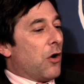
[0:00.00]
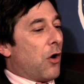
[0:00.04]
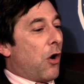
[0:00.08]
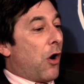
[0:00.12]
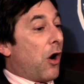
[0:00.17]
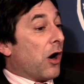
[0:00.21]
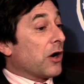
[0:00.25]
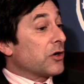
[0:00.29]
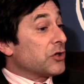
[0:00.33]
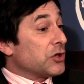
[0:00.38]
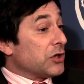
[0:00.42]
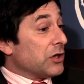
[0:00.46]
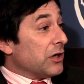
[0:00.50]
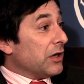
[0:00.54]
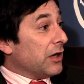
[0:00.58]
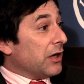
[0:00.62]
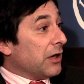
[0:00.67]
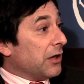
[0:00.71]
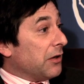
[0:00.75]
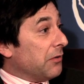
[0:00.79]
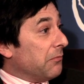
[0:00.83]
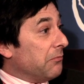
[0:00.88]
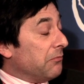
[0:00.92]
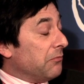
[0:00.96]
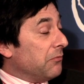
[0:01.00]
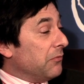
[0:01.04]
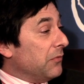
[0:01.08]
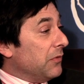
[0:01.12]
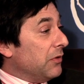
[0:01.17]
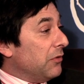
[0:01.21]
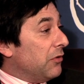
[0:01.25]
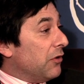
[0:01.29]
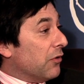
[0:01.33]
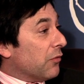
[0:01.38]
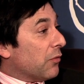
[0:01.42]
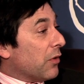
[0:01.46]
auctioning
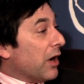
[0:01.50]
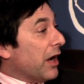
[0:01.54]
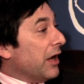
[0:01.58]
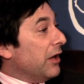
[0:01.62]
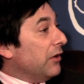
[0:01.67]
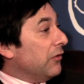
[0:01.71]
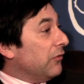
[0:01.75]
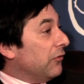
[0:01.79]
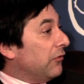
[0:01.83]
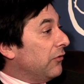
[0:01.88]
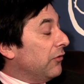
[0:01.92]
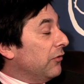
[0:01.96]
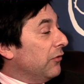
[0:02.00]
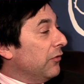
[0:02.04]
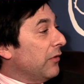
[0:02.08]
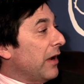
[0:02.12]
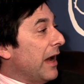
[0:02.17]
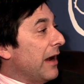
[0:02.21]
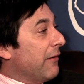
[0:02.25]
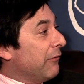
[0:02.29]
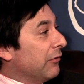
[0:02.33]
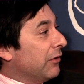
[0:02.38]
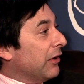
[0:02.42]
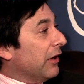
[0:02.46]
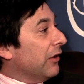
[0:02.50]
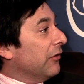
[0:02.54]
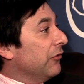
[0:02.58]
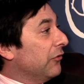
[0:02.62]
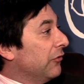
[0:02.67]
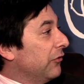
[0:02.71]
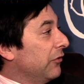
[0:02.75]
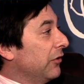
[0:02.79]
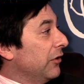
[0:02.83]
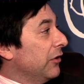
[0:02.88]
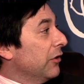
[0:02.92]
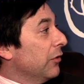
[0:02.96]
the right to advertise
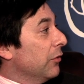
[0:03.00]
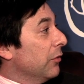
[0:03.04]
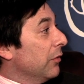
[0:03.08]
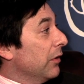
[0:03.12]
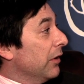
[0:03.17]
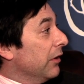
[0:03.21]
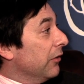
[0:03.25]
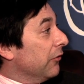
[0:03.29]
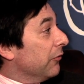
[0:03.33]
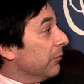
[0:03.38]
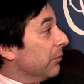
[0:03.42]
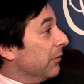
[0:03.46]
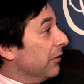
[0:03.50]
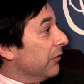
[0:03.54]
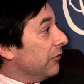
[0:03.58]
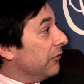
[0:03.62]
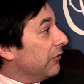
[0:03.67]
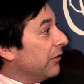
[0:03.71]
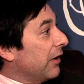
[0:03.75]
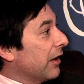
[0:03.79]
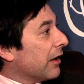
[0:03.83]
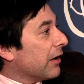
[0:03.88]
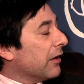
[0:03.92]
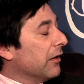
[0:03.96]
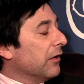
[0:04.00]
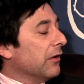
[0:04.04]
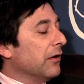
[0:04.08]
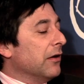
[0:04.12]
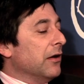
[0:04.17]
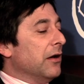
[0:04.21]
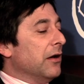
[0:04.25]
to you in a split second.